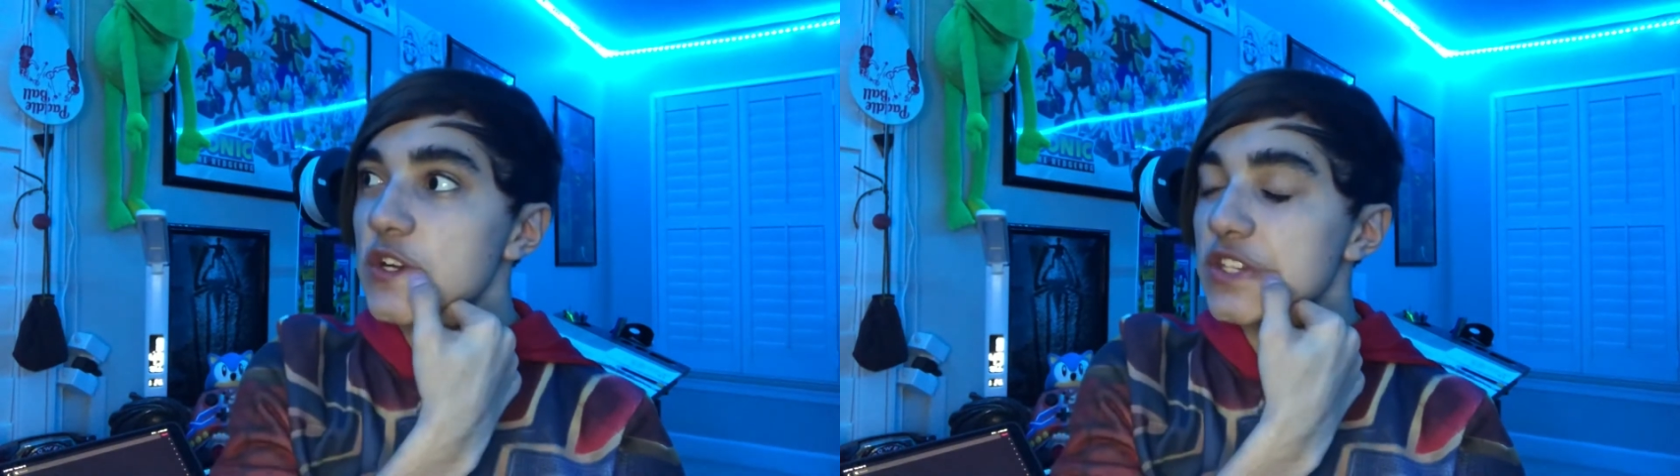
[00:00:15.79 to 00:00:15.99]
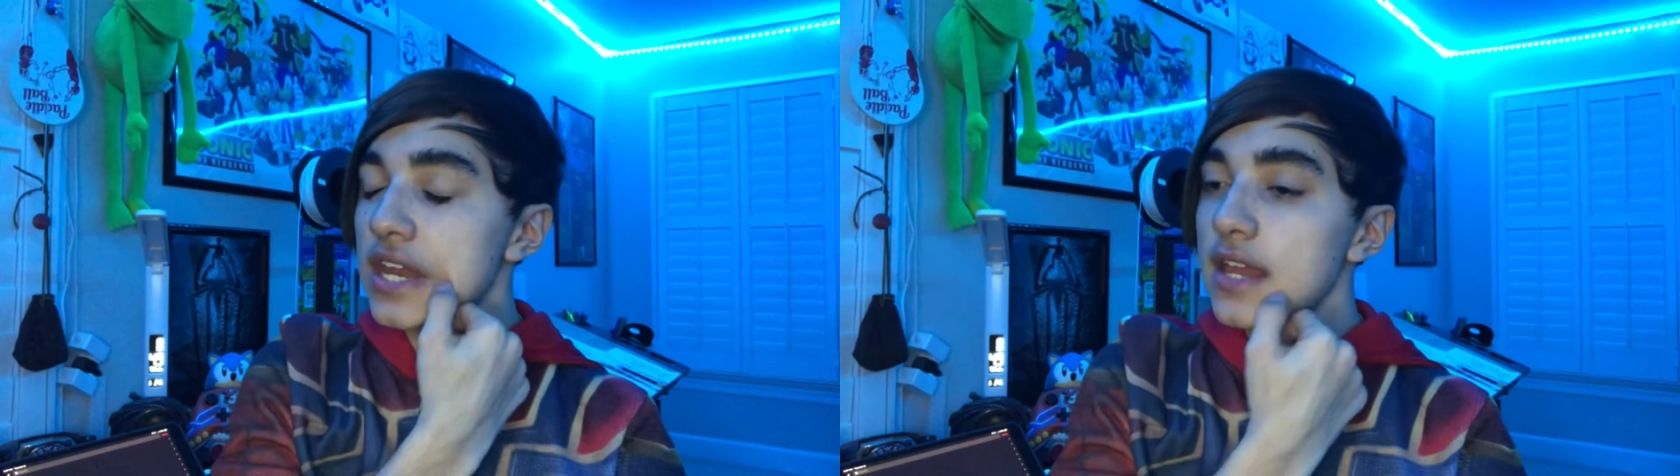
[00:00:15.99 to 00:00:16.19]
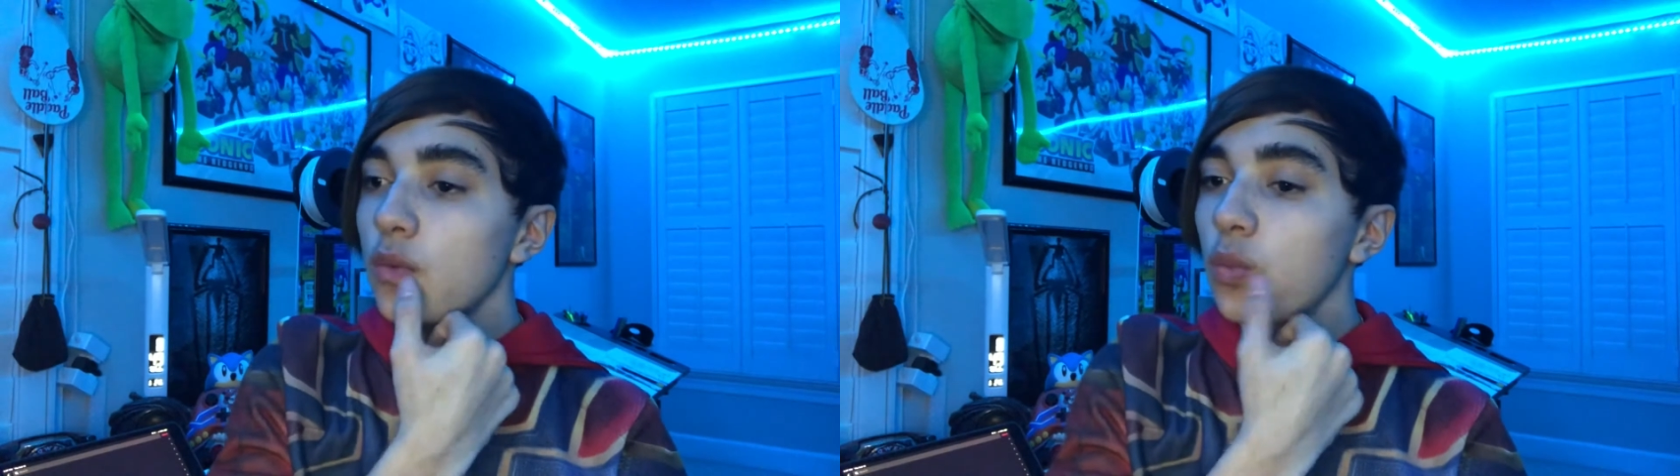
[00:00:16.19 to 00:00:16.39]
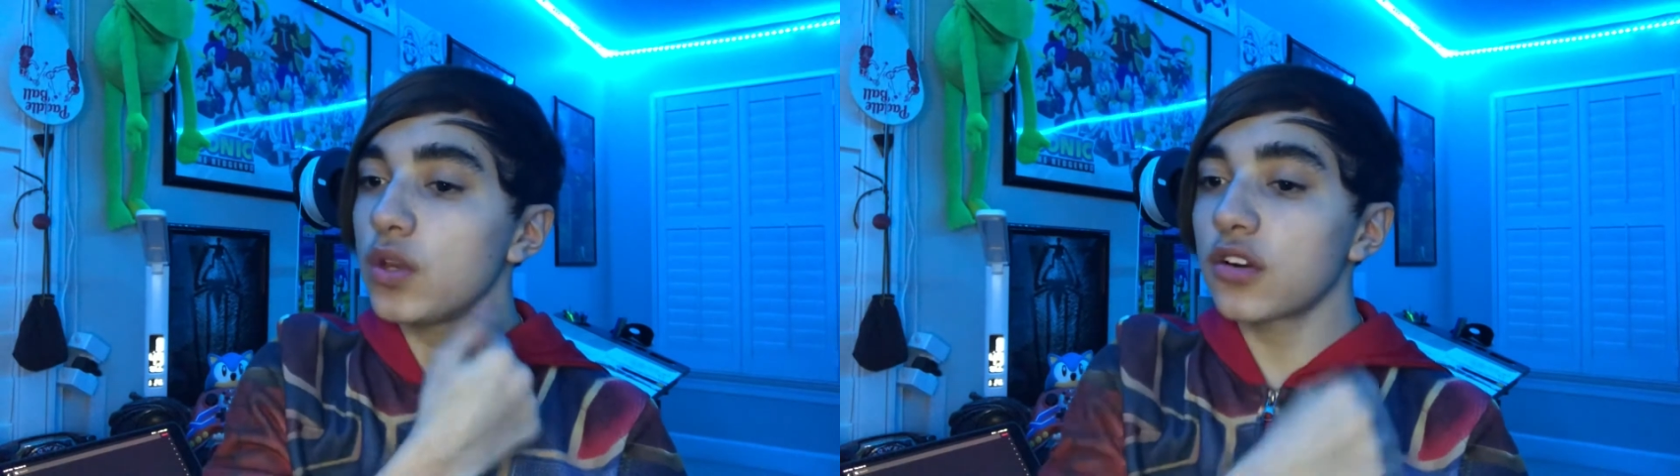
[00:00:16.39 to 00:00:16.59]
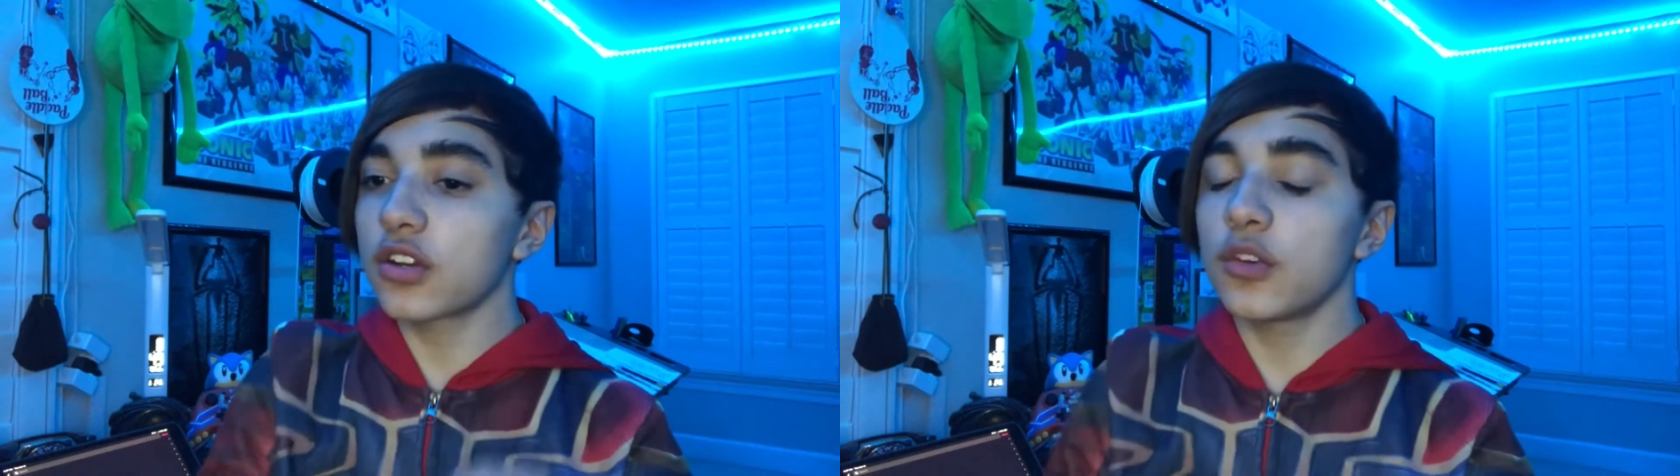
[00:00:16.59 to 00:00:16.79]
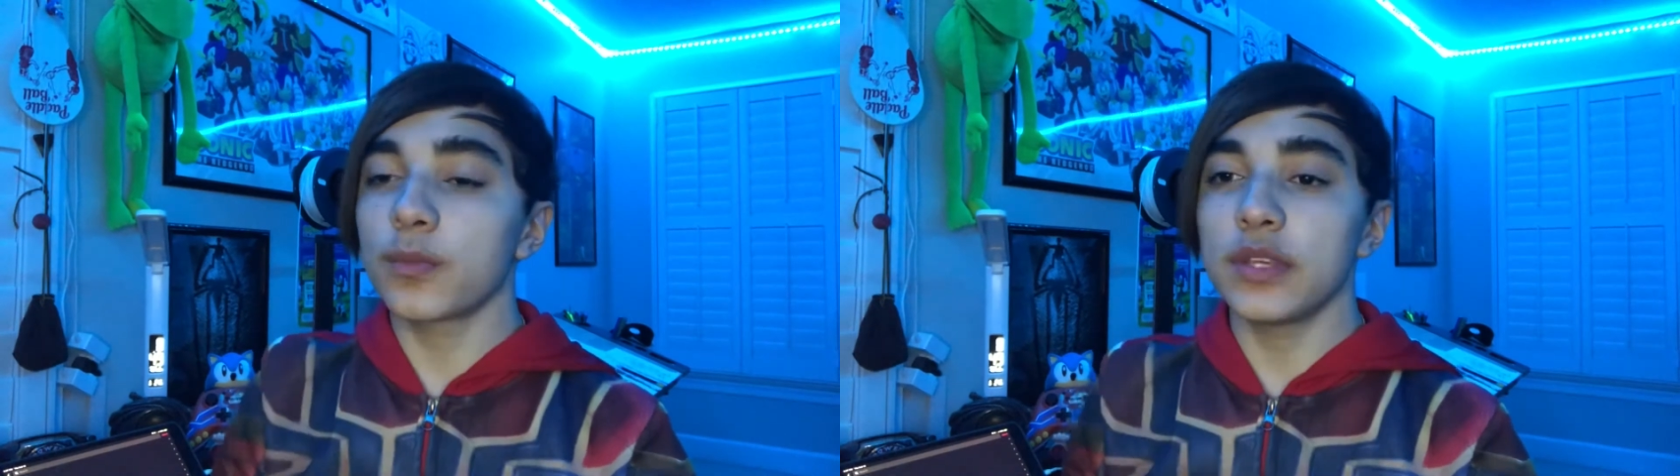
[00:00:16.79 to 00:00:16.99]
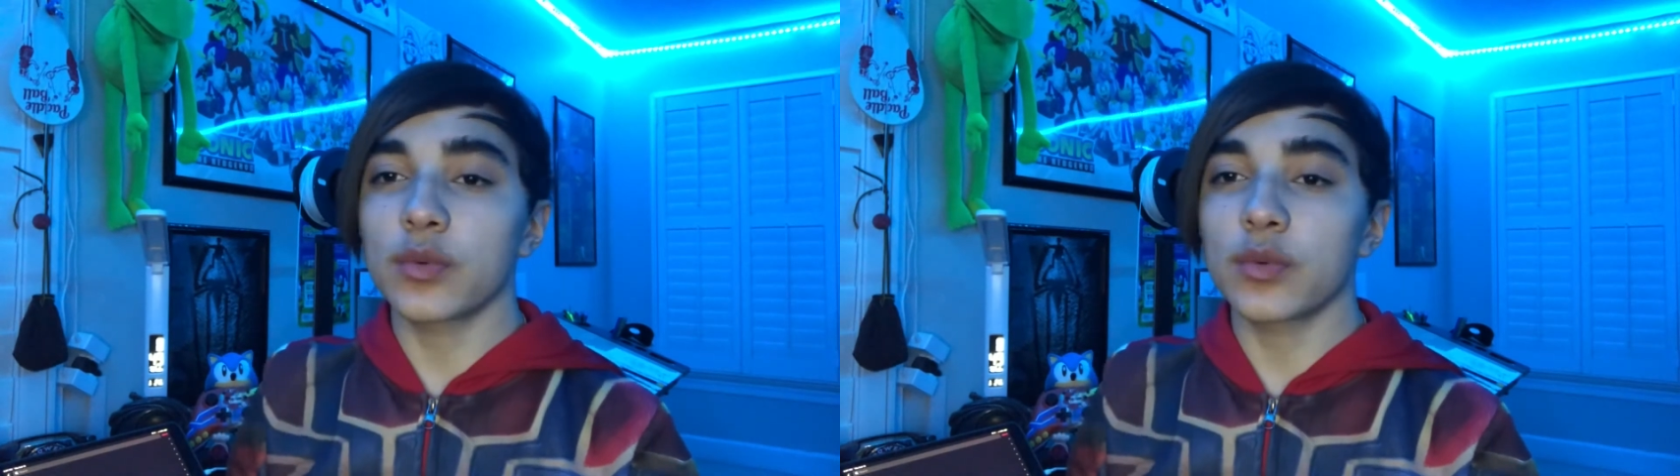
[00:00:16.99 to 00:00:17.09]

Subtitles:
Today, we are going to be